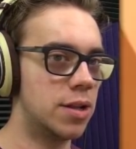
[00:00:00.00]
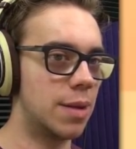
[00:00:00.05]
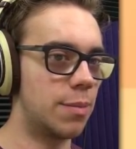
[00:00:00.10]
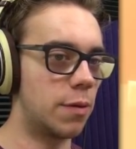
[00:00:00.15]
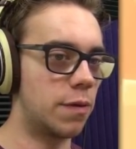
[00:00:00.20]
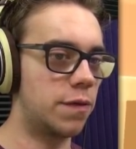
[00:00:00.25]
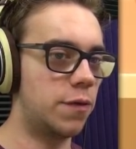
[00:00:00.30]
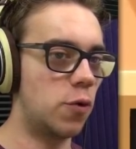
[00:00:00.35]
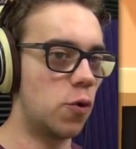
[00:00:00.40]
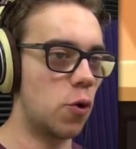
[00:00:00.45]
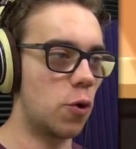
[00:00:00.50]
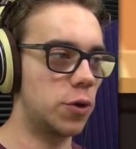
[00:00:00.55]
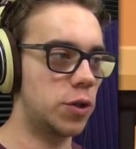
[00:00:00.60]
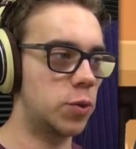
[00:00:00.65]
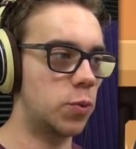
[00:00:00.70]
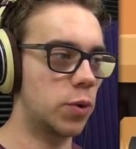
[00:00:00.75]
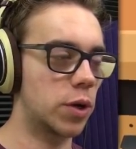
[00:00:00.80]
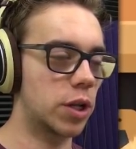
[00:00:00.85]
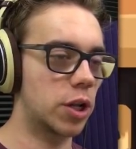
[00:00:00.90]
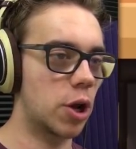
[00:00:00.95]
Number 4,
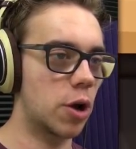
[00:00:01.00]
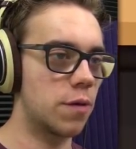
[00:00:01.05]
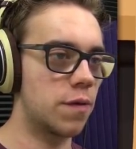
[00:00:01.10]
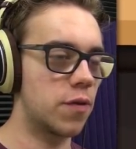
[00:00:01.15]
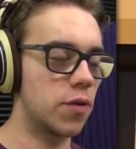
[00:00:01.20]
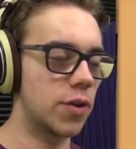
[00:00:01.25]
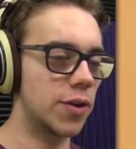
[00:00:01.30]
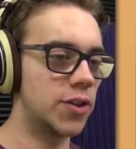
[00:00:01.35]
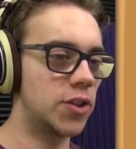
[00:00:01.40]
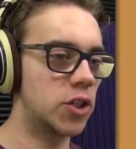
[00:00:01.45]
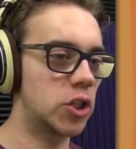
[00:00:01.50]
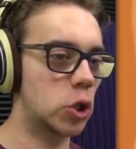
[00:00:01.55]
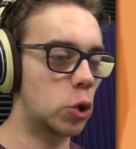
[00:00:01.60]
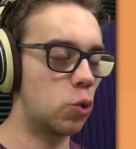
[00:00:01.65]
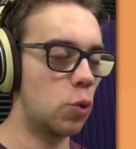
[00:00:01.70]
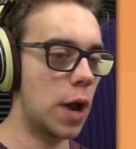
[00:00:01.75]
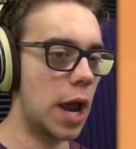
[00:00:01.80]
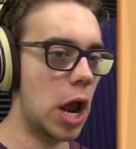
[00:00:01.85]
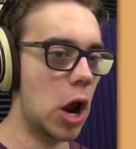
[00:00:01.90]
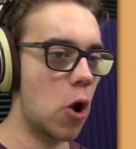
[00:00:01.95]
so we're going to go for the
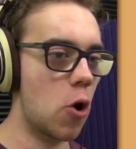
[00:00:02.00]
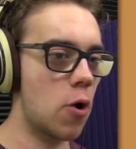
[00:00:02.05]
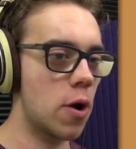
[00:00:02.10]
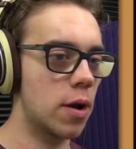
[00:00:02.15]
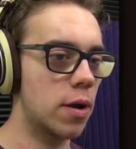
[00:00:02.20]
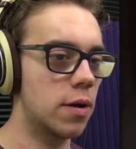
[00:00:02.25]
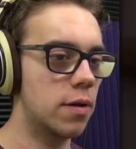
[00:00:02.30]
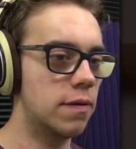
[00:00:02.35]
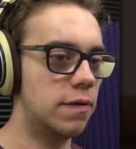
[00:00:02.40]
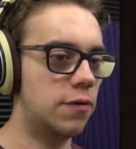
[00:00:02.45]
square.